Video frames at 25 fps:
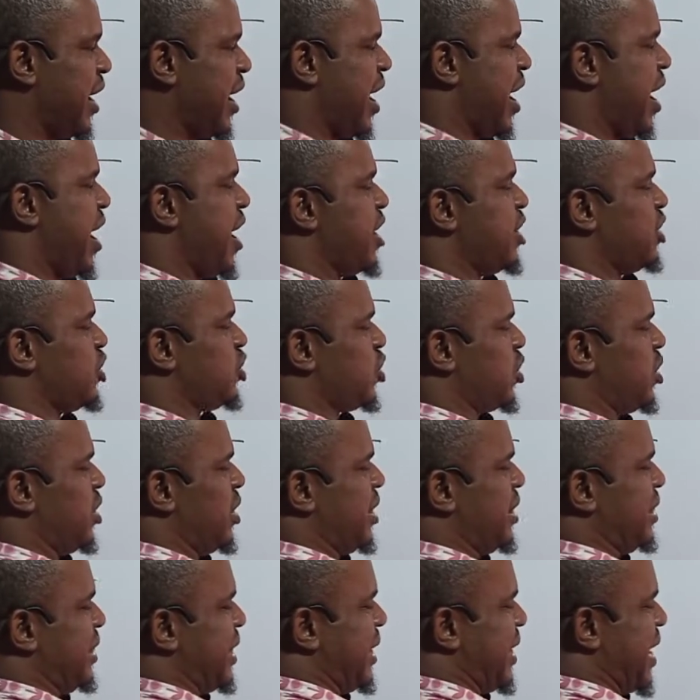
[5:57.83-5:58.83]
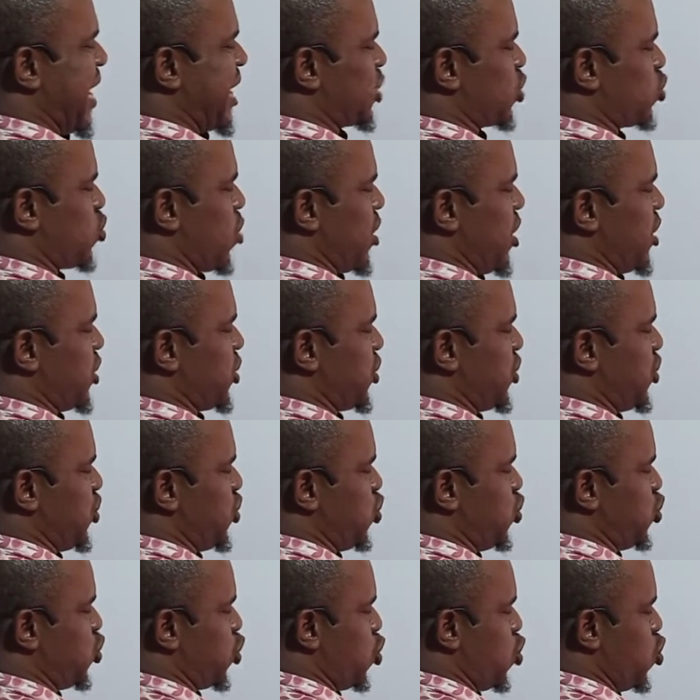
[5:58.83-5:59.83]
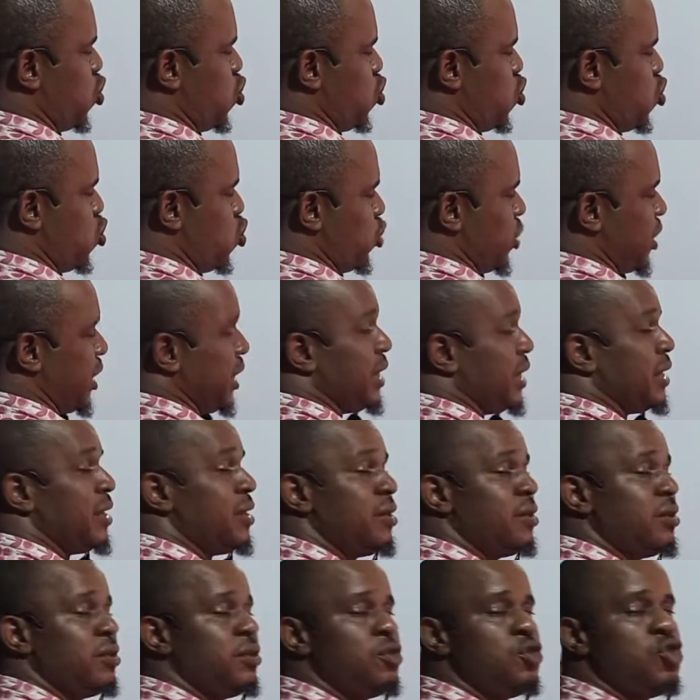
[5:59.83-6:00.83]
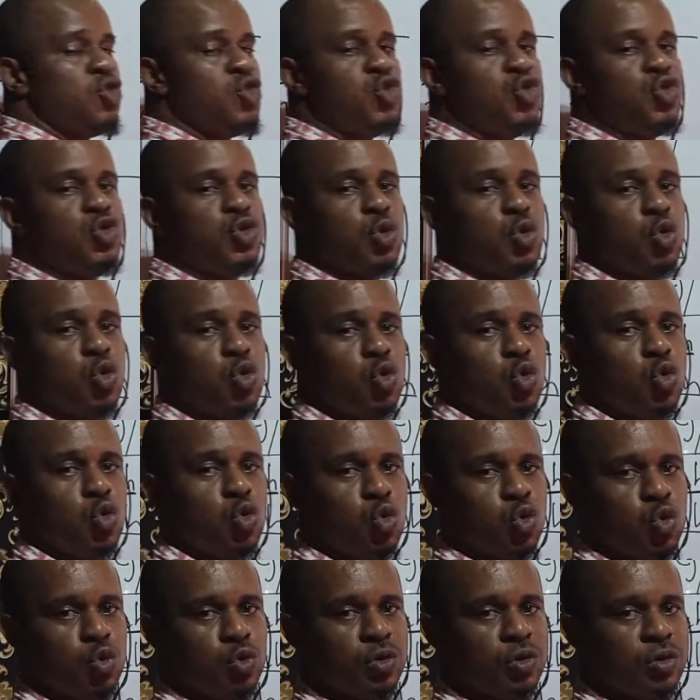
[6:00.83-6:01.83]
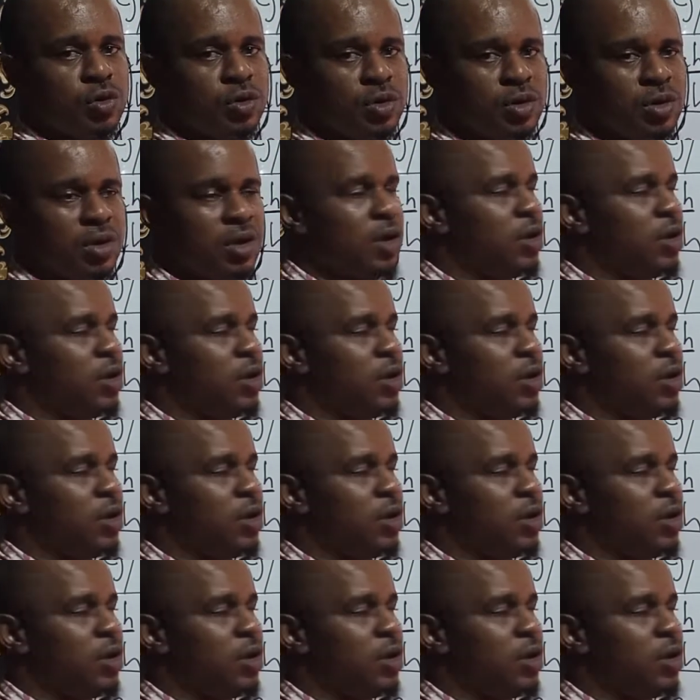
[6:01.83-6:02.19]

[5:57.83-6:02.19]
And the next one is June, June.